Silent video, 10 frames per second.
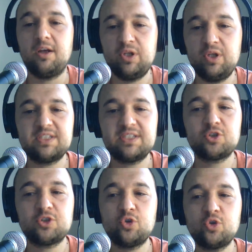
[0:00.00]
Buildings
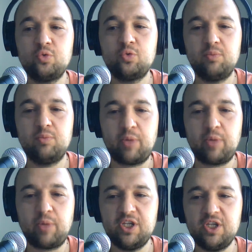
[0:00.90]
are so
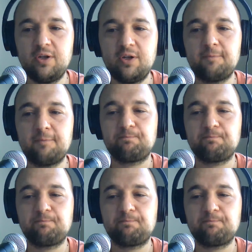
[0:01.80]
particular.